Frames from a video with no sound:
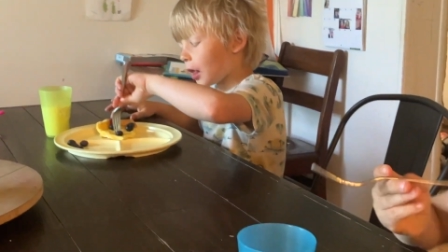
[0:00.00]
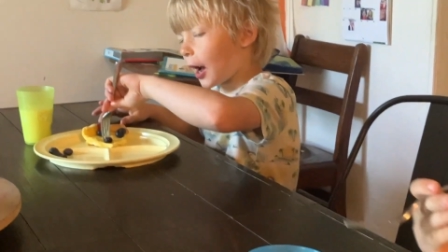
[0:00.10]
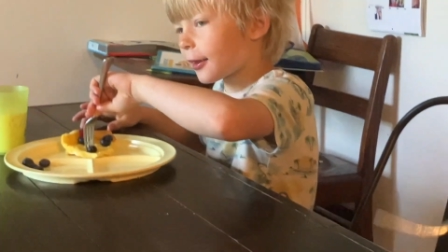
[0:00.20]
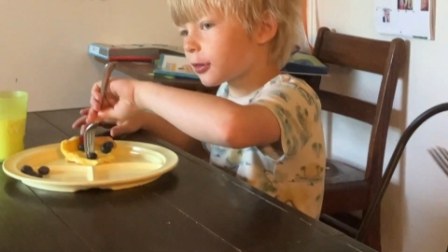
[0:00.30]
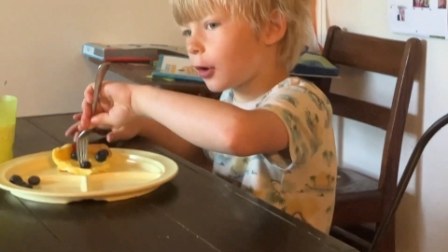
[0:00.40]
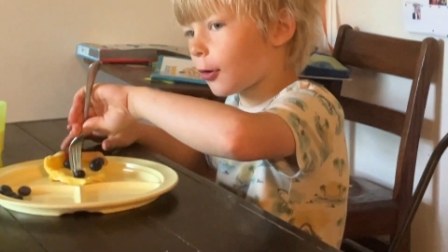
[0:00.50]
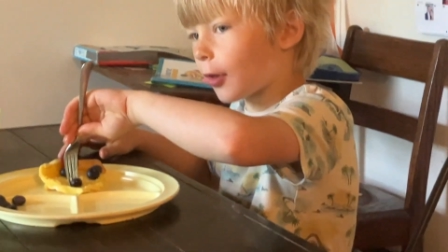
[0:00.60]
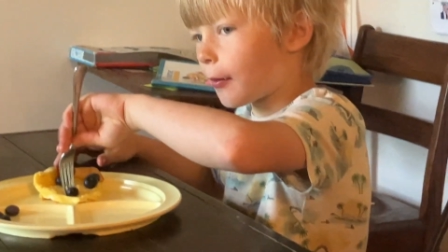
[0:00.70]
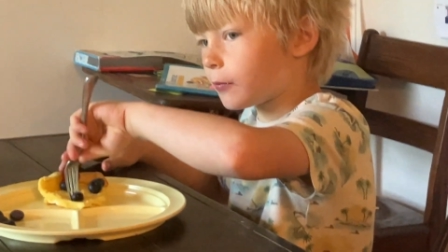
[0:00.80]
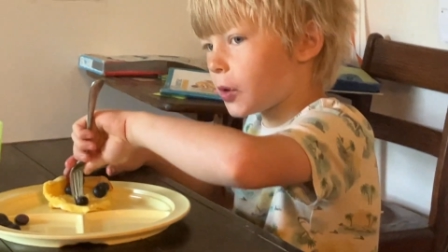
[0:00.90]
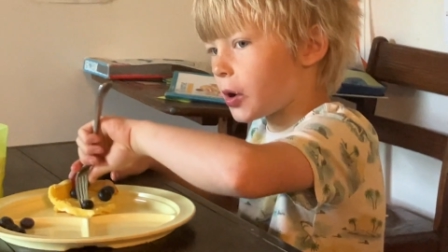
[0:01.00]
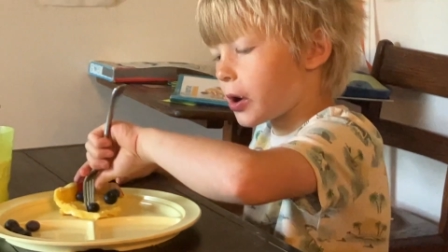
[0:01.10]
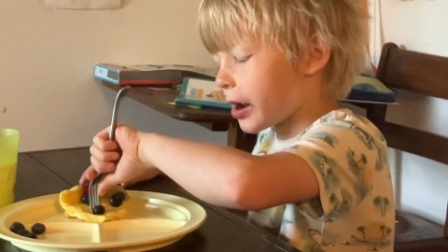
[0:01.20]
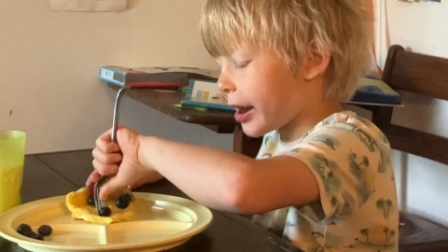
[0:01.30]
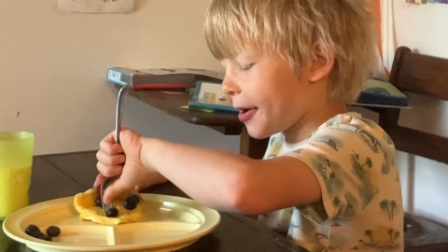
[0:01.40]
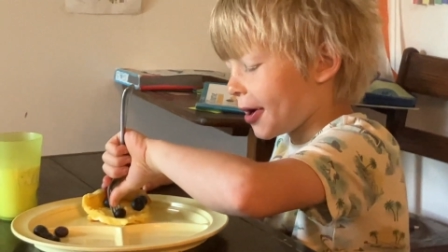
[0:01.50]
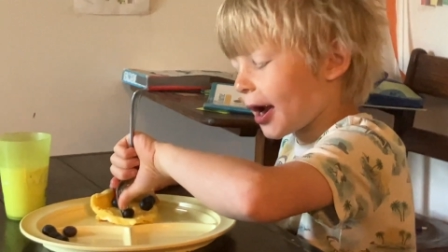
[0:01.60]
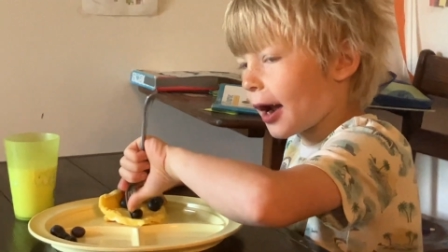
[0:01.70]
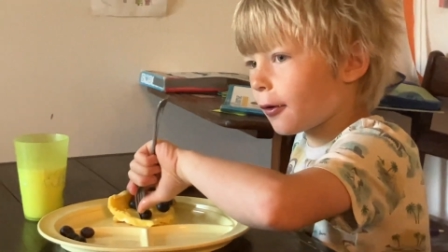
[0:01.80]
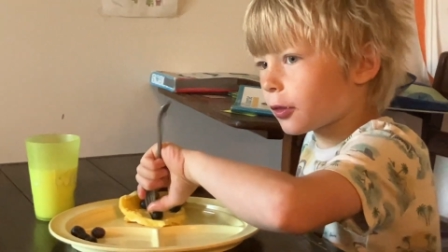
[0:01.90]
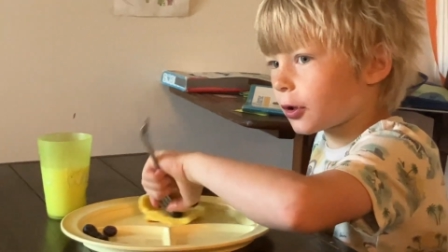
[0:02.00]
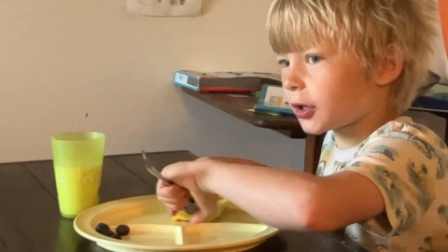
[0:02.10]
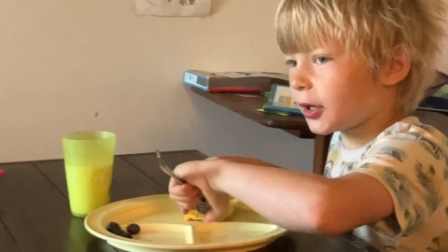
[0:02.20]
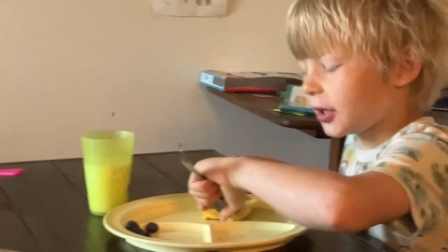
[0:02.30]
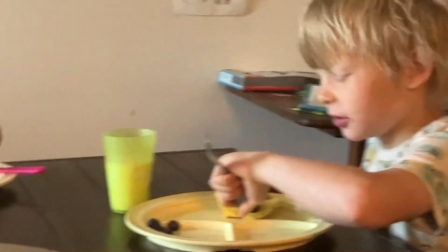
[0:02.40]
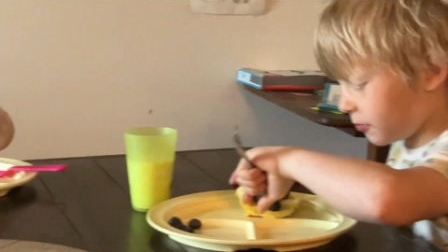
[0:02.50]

I saw them. Mm -hmm. I was looking in the